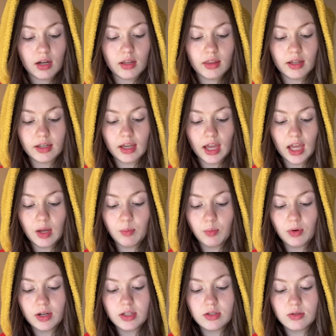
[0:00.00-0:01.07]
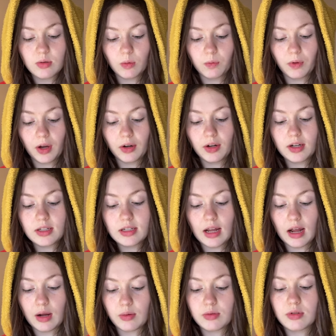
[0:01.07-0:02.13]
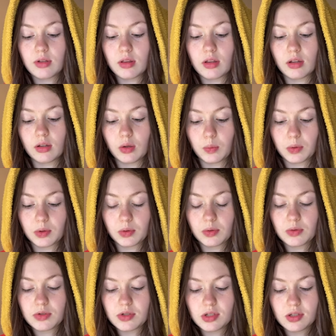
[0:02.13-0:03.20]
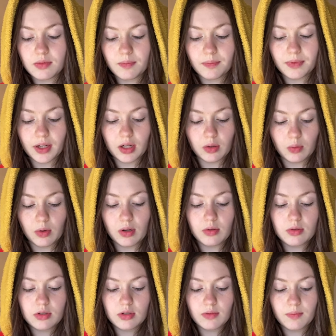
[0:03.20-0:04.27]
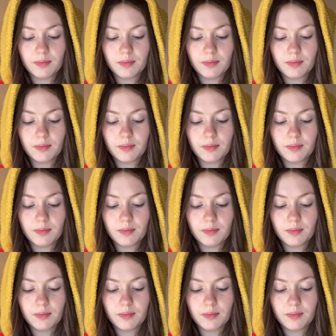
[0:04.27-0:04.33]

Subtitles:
The game was to ferret out the loopholes, unquote.